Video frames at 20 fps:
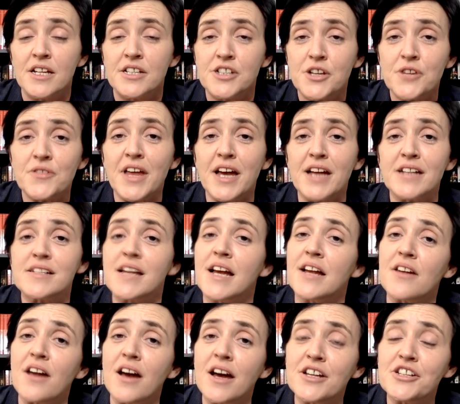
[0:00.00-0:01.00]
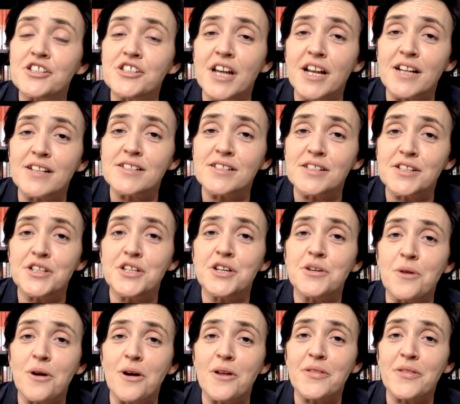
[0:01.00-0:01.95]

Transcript: Do that, and I shall see you